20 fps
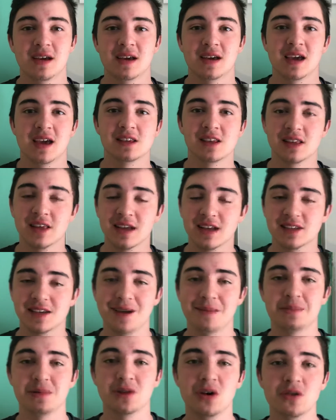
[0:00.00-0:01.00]
In the link down
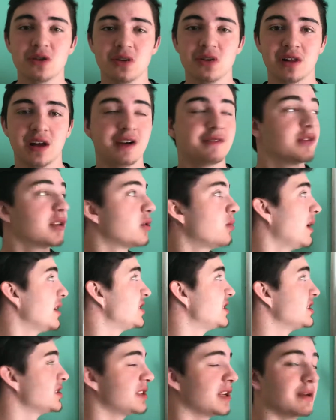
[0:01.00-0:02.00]
below you'll have the
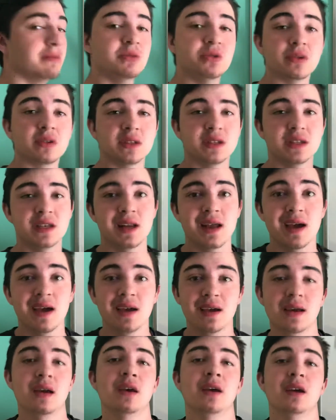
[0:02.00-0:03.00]
questions that I'm doing today.
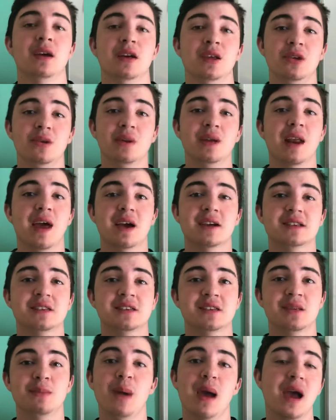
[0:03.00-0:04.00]
You can access
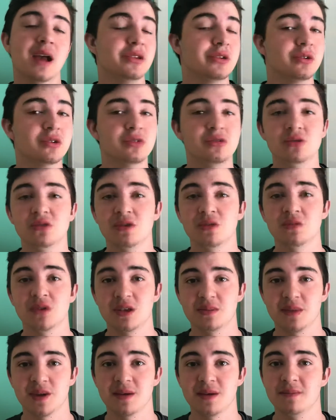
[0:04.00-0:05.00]
them and you could do them
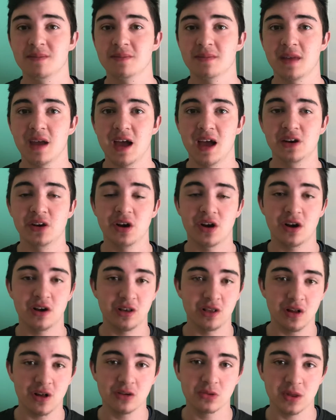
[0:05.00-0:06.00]
with me. And
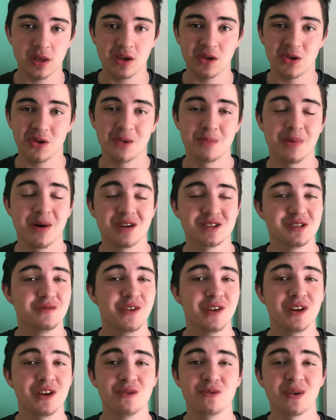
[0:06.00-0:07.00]
along with that you can pause the
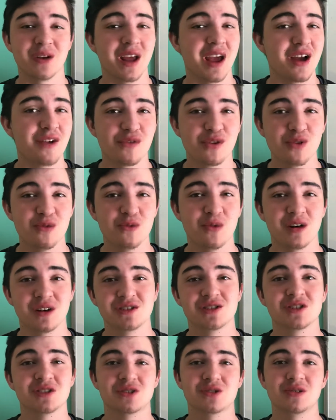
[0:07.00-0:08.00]
video whenever you want,
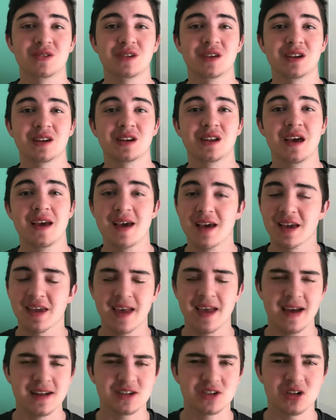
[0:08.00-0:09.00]
just so you can
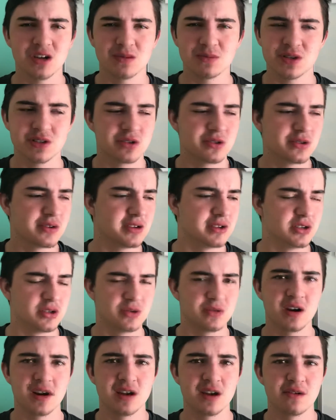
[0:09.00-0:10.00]
catch up, just so you can do
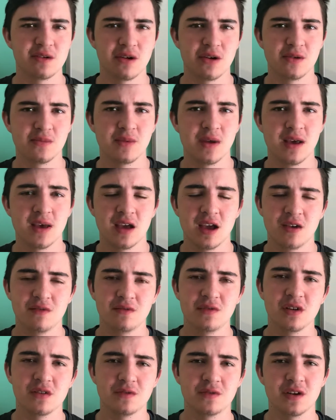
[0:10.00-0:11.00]
it on your own, and
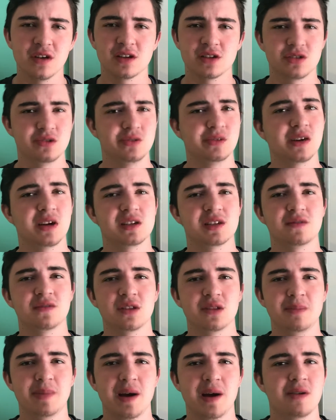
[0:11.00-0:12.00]
feel free because you guys have all
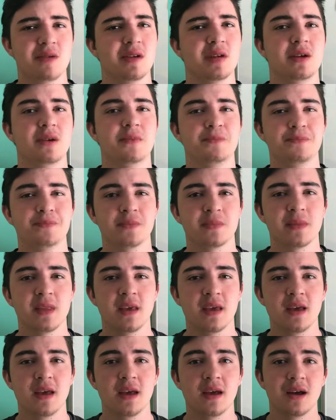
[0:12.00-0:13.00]
the power here.
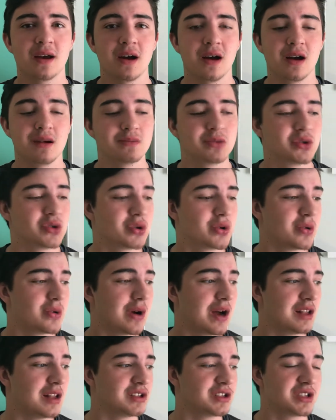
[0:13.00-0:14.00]
So
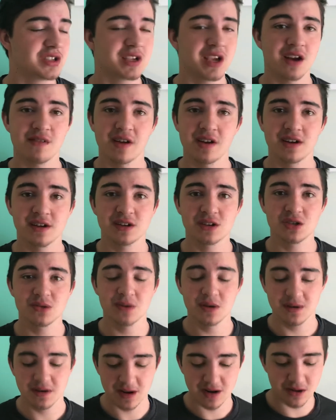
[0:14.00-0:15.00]
I'll just get right into
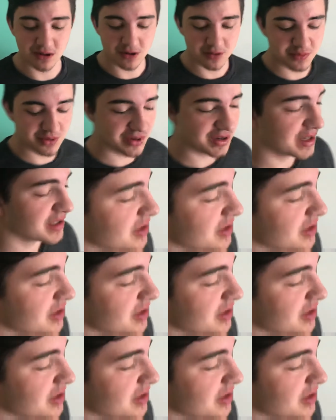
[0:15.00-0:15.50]
it and I hope you guys